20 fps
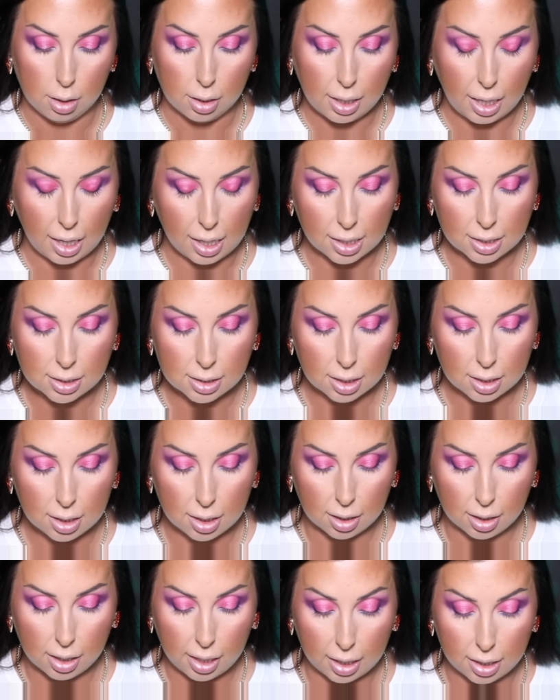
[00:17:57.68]

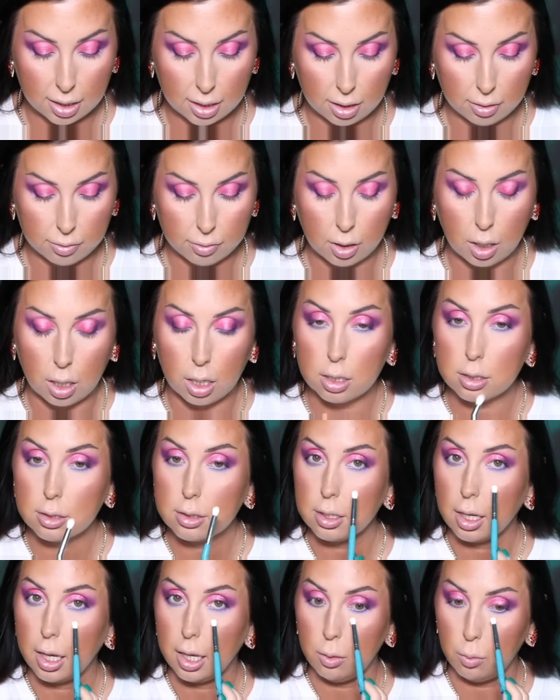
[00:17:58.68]
Candid Candy
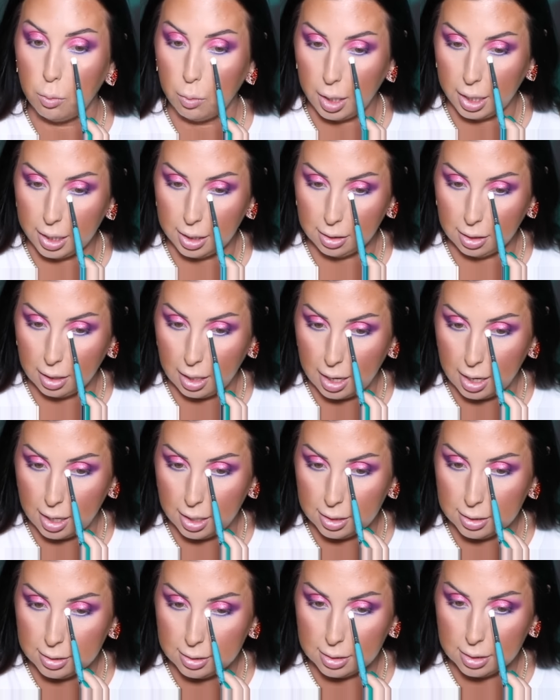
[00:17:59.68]
Floss and White
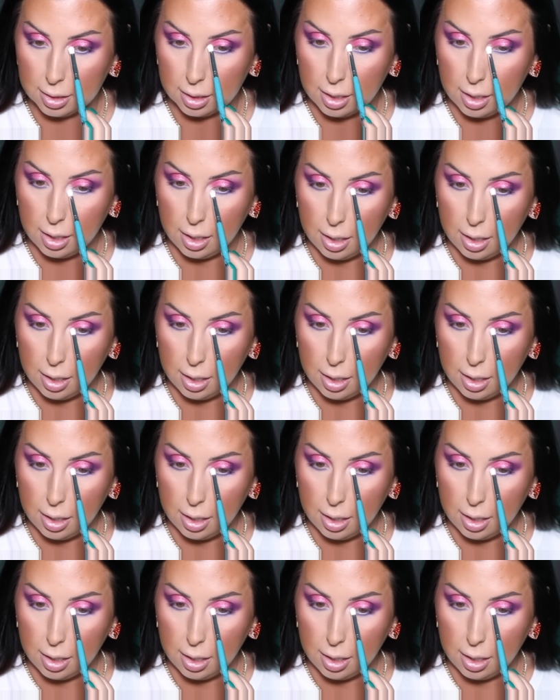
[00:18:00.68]
Lies.